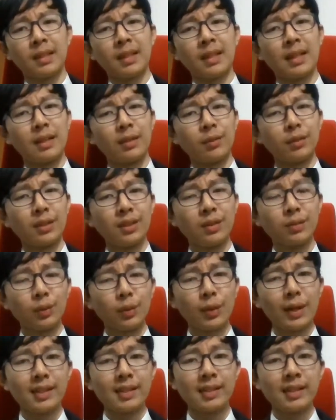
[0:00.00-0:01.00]
Uh, would do
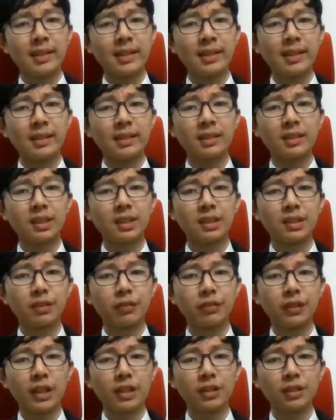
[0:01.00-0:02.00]
I think that this
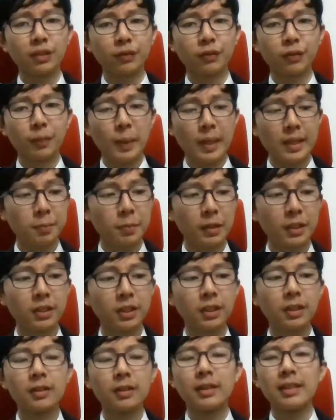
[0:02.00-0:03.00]
deserves the Oscar for Best
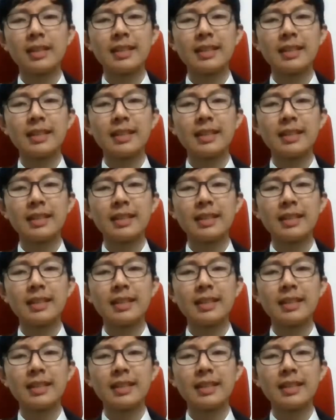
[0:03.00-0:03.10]
Picture?